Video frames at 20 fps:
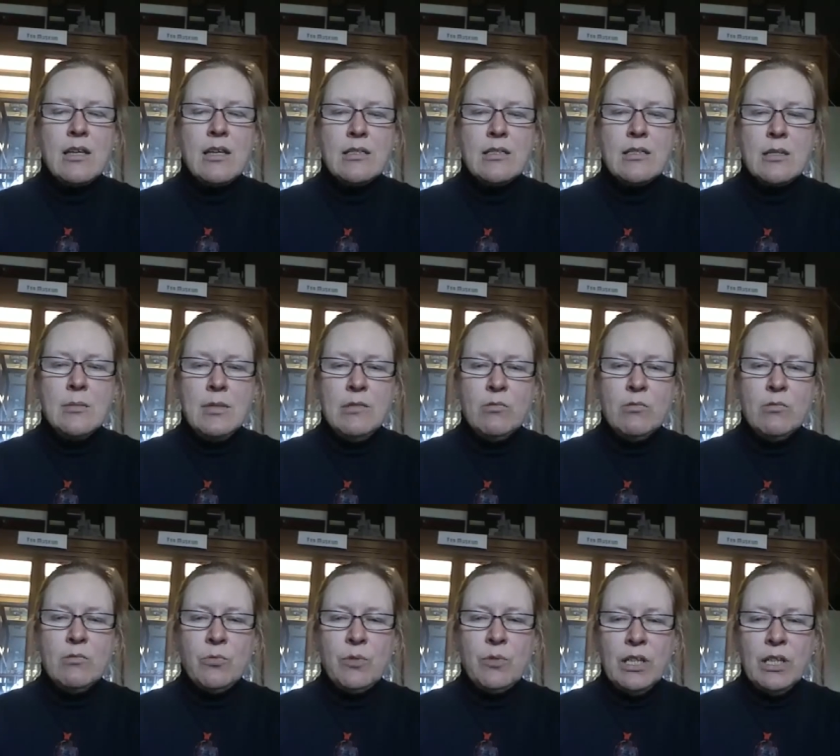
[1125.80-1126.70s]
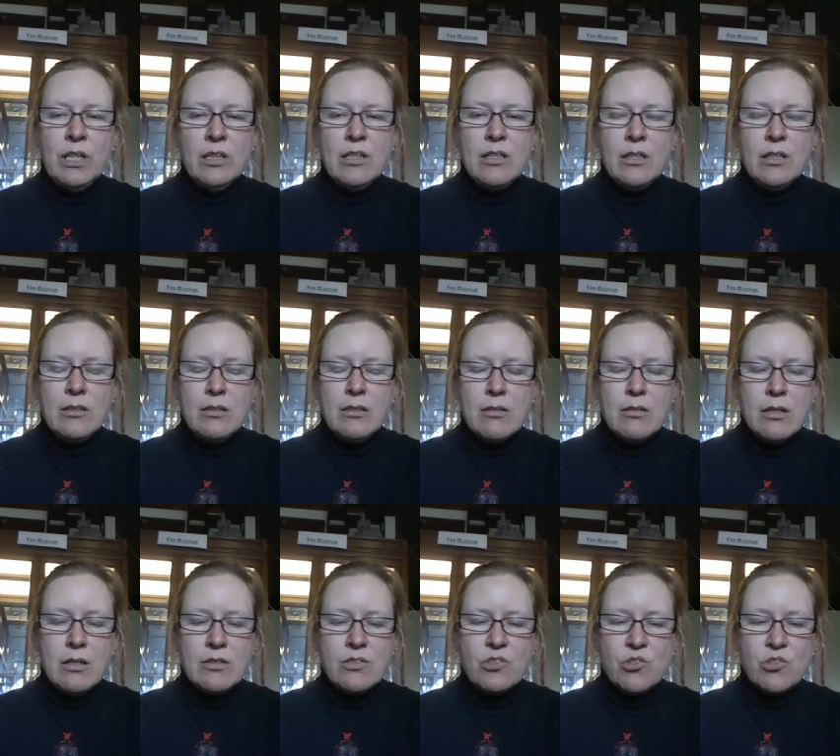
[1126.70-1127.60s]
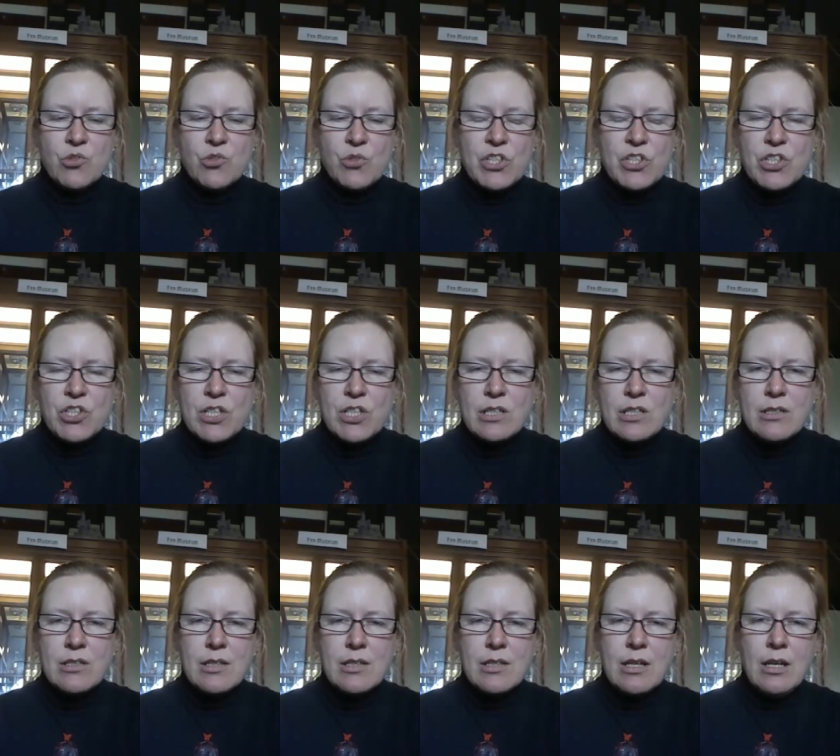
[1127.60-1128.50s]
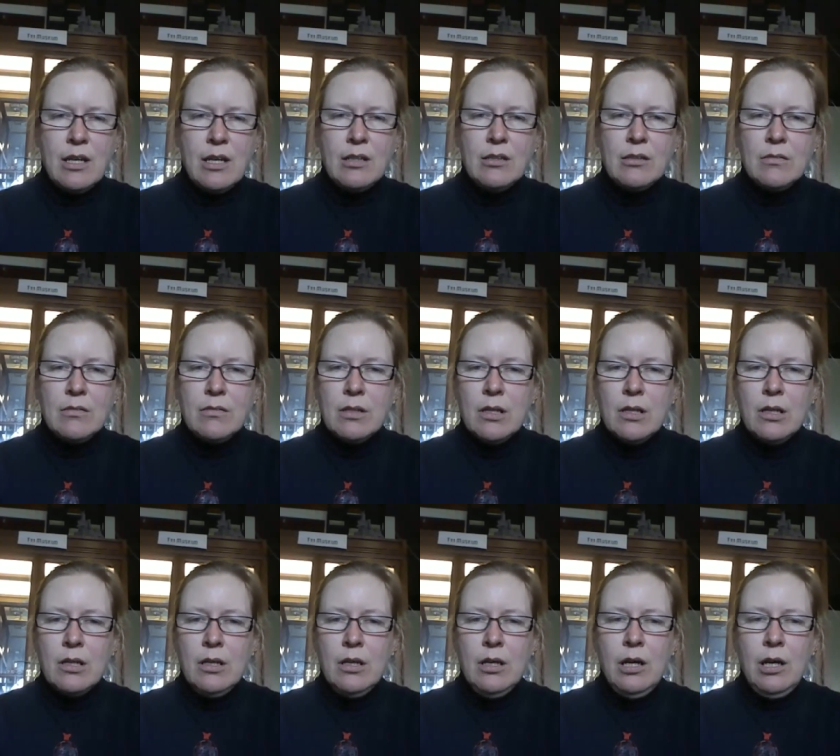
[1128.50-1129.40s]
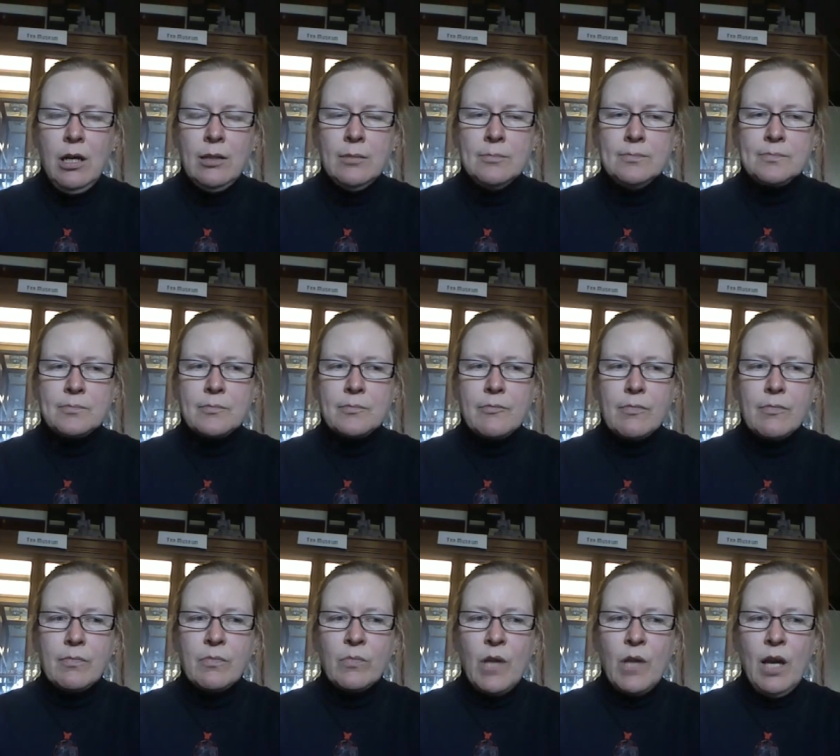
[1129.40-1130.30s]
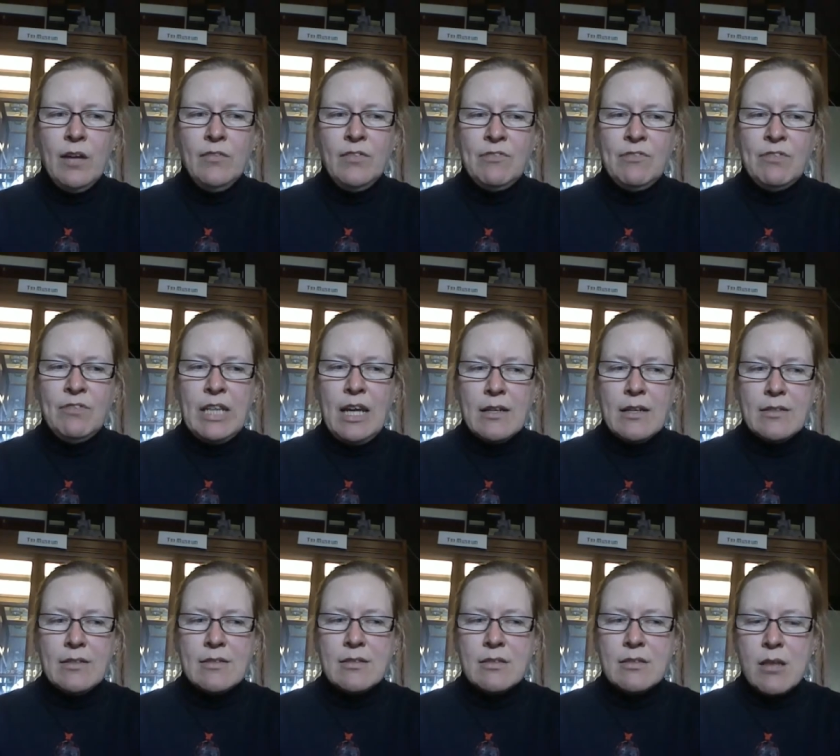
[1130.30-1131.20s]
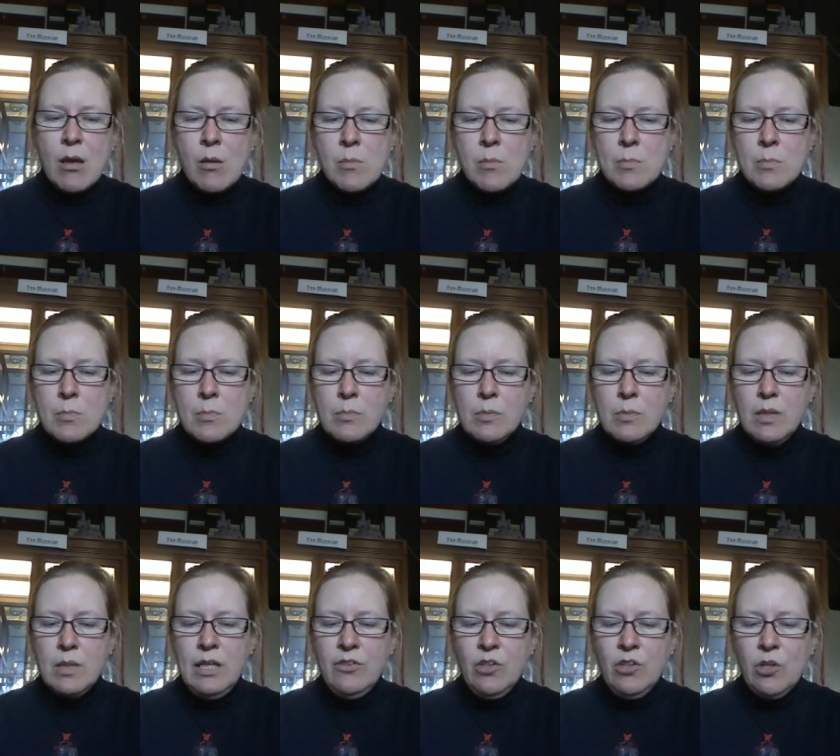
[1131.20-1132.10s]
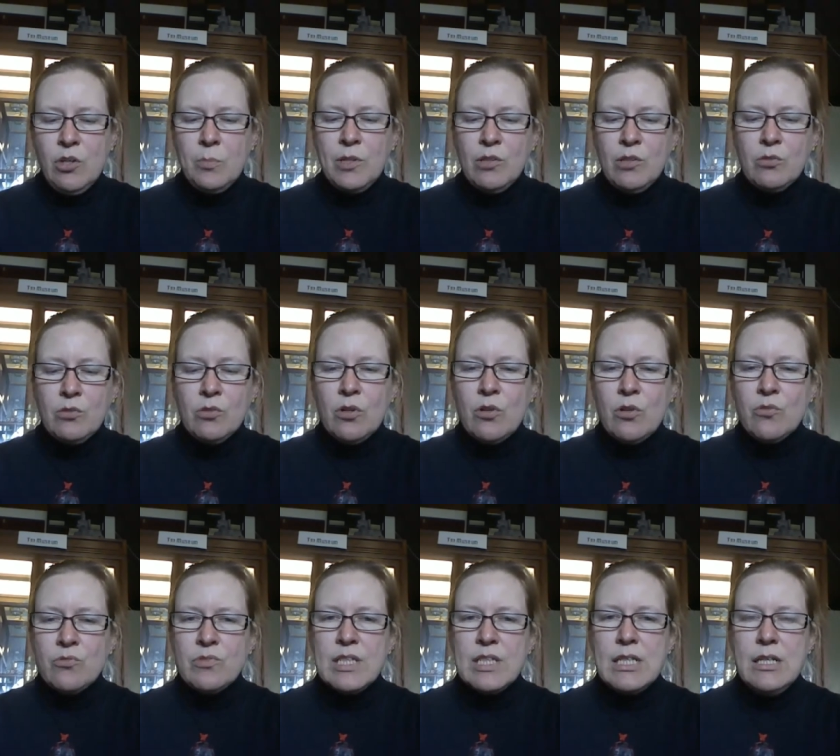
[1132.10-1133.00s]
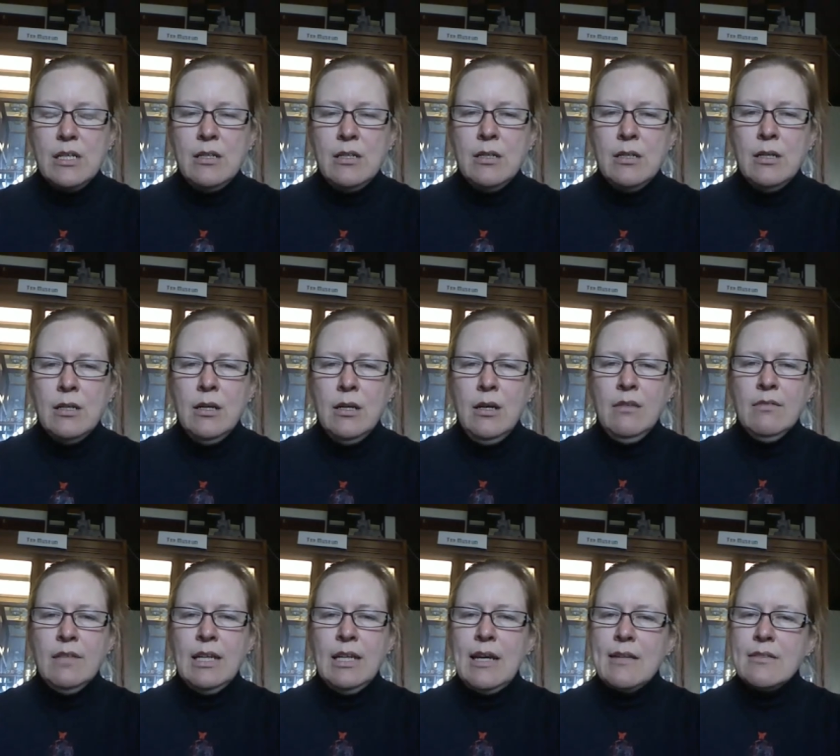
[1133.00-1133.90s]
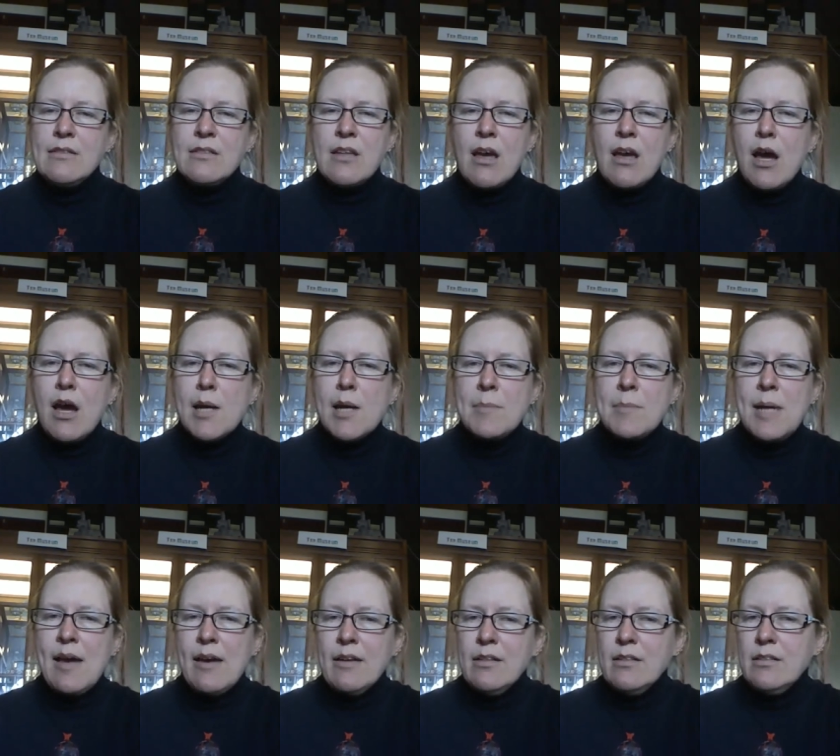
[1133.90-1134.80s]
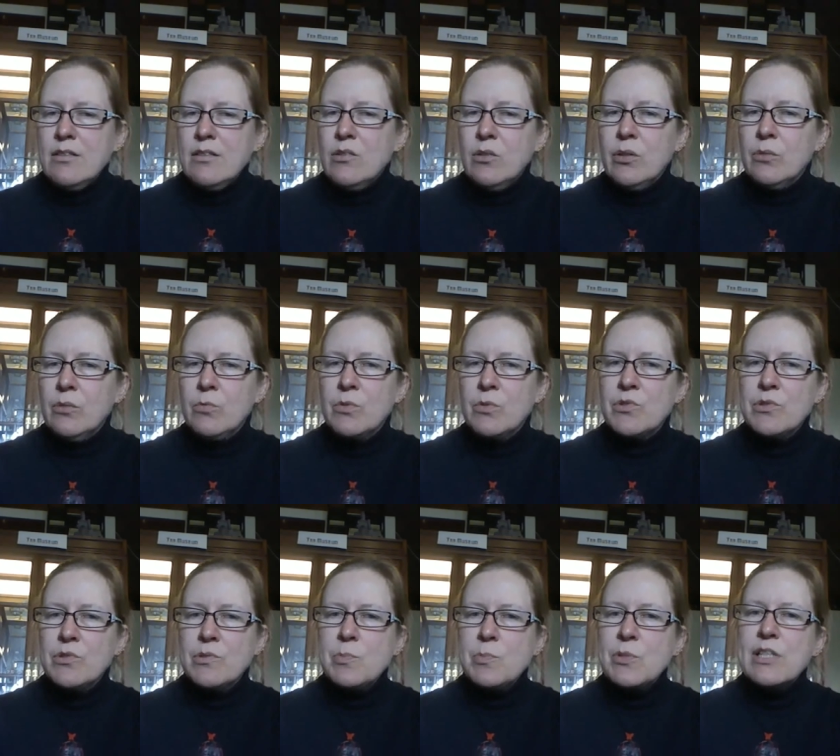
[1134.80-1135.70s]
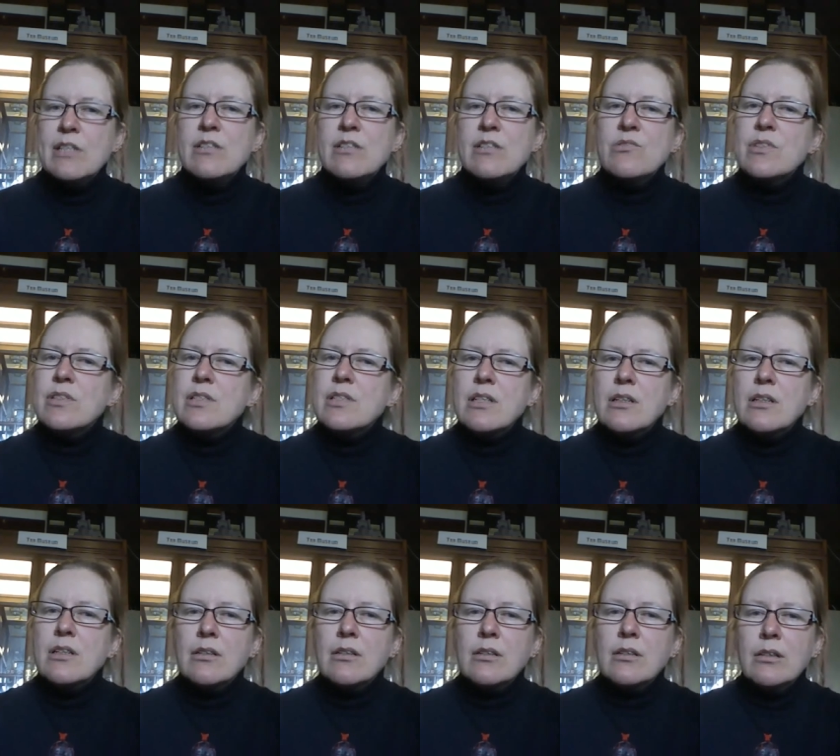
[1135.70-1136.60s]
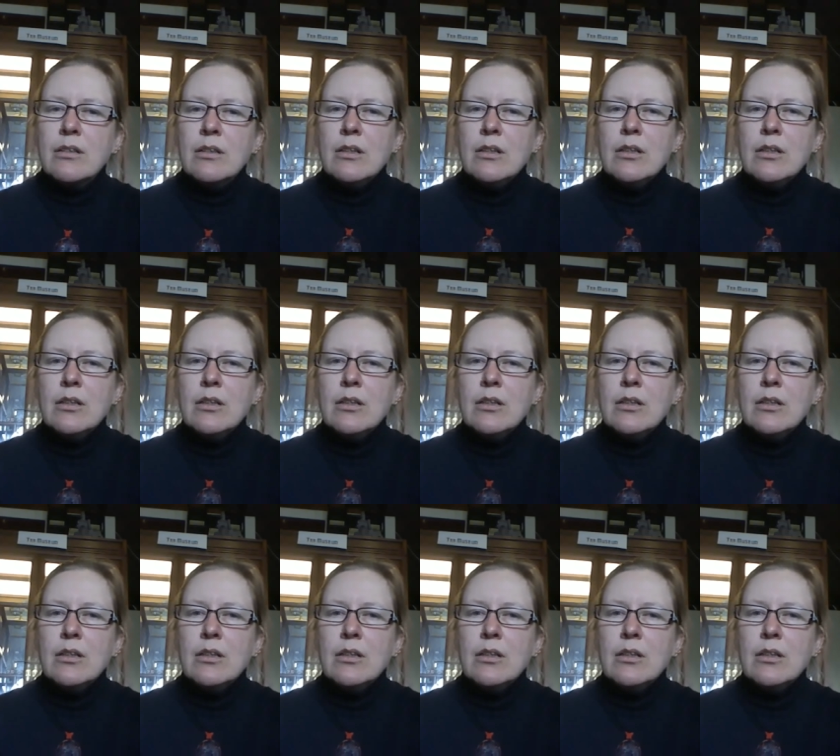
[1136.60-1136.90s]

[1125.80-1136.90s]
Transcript: tends to be really astringent, and I've even had some Ethiopian-grown tea that had thyme added to it, which was pretty interesting. Oh,